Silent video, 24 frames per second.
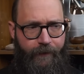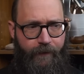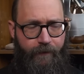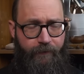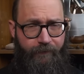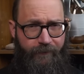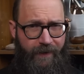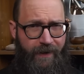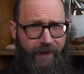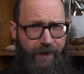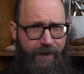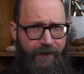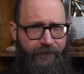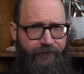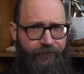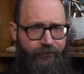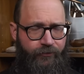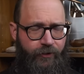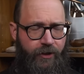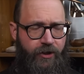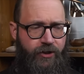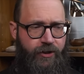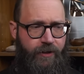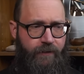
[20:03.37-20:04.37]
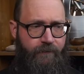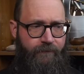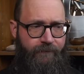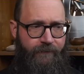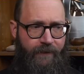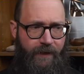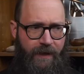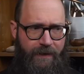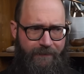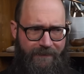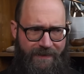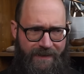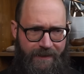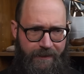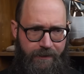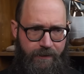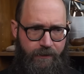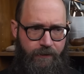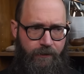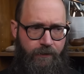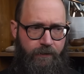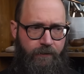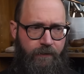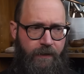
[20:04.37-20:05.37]
very astringent, very
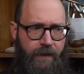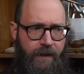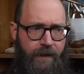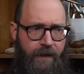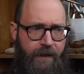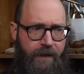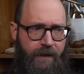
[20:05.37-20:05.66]
medicinal.